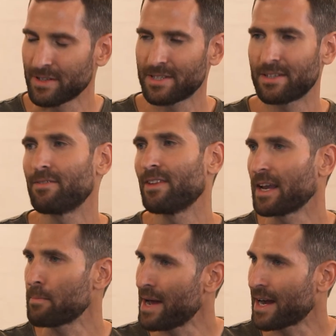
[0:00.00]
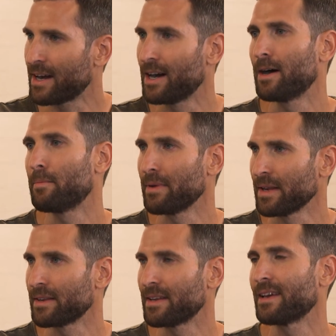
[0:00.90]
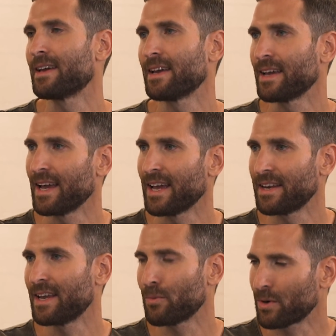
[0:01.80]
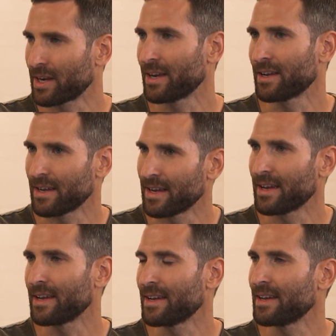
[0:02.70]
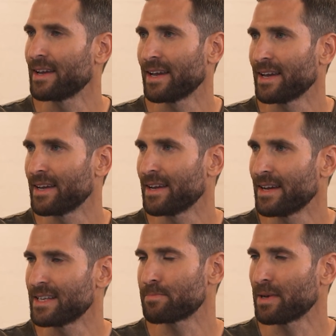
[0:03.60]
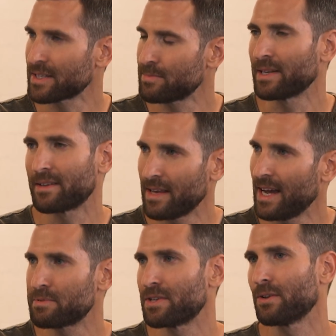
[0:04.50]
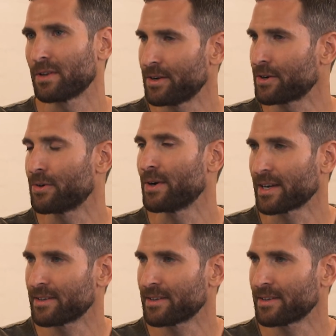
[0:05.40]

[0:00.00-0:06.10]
stuff like backup and networking aspects. But absolutely, you're correct.